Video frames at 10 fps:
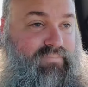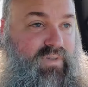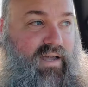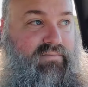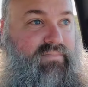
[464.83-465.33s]

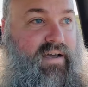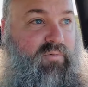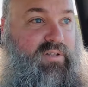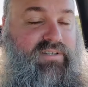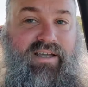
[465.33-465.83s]
Not
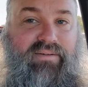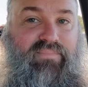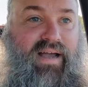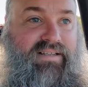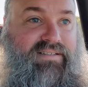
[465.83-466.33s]
once you get
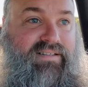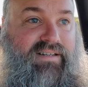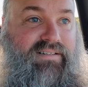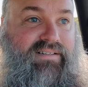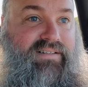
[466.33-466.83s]
past,
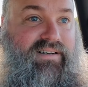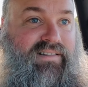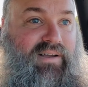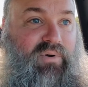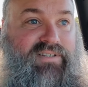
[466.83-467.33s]

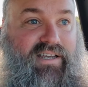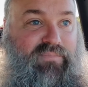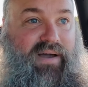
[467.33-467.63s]
once you get